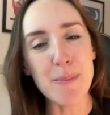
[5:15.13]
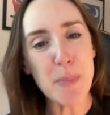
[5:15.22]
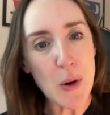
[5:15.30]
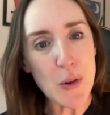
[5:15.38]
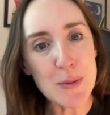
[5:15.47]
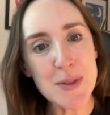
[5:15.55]

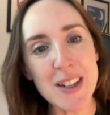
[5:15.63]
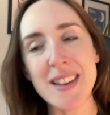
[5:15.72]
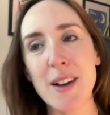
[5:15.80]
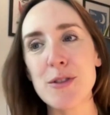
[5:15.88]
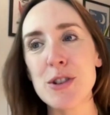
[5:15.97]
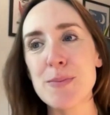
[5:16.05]
Poems like
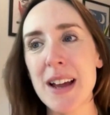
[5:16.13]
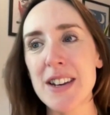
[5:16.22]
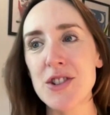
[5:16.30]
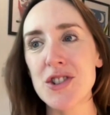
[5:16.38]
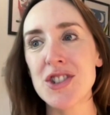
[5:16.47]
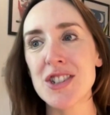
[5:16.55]
that, which
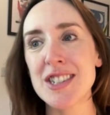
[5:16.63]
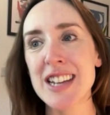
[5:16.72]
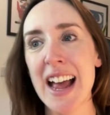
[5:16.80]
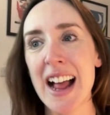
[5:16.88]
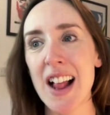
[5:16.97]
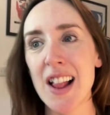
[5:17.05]
managed to
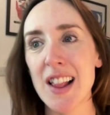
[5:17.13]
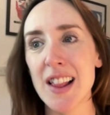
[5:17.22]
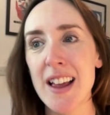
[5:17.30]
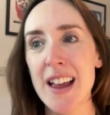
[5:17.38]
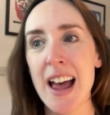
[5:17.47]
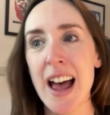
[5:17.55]

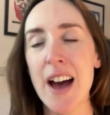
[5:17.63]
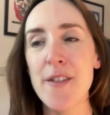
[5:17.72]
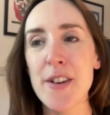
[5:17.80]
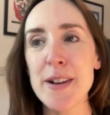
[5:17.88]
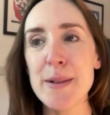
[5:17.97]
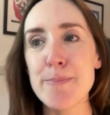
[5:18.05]
tell a
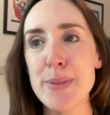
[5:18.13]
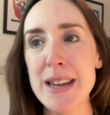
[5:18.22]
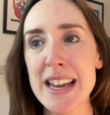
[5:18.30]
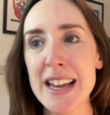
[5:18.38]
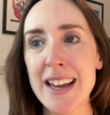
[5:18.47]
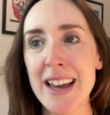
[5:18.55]
very
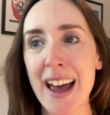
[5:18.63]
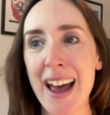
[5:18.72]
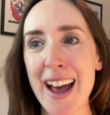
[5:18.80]
big